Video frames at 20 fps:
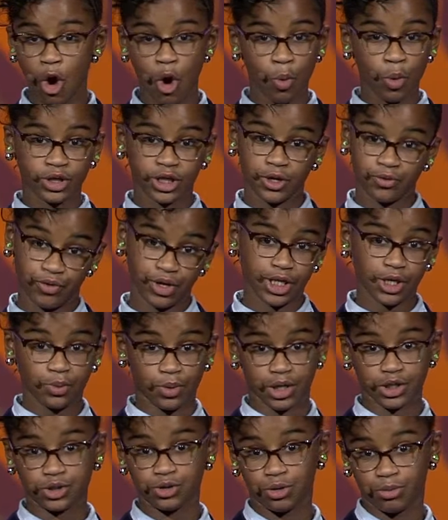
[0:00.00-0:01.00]
what they really
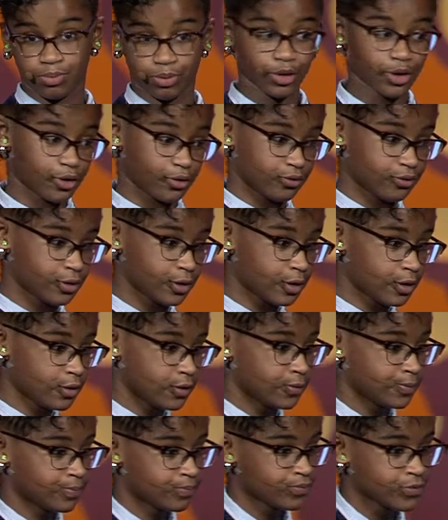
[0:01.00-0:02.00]
want to improve.
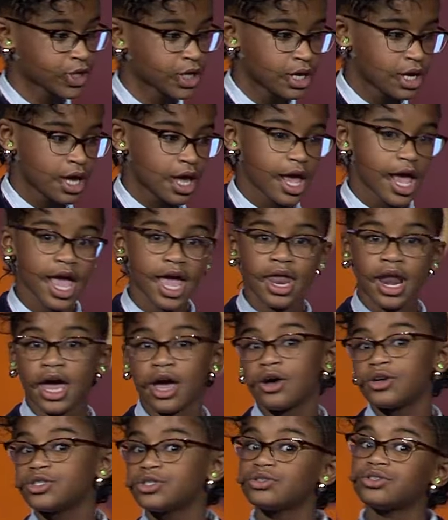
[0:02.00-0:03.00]
And I
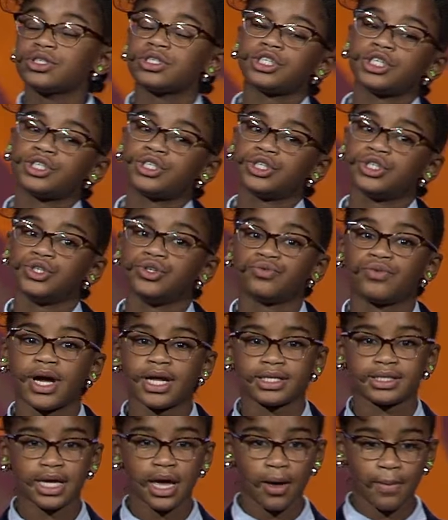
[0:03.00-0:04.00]
also suggest that you
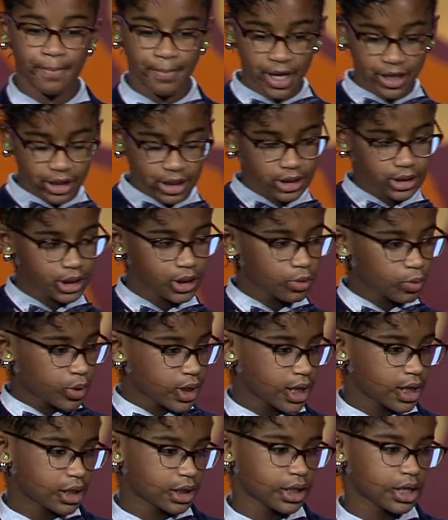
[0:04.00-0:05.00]
write down monthly,
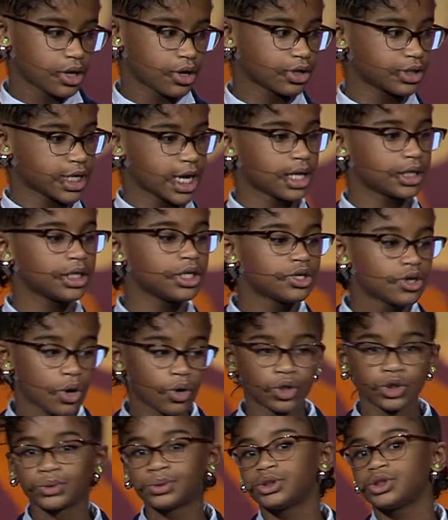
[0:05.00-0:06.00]
weekly, or daily
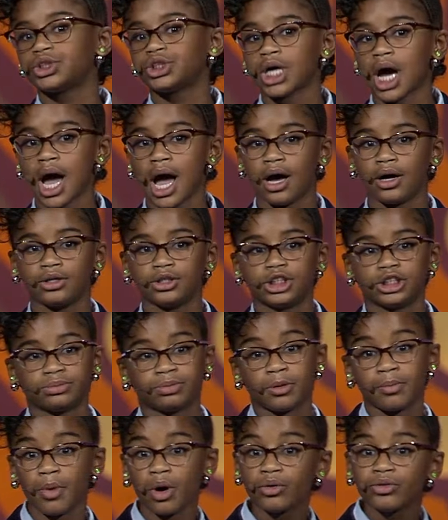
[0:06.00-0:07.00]
goals with your child to
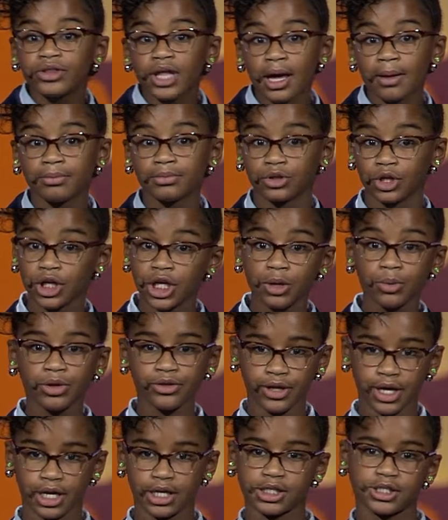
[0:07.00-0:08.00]
promote them looking
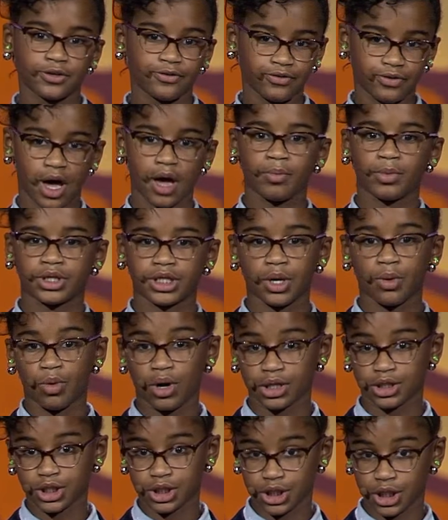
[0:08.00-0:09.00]
within to find what they
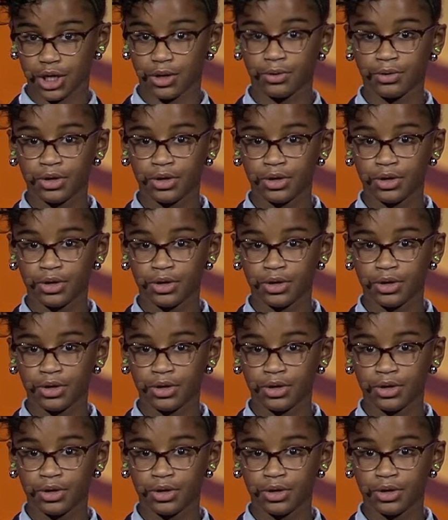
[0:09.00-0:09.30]
want to do.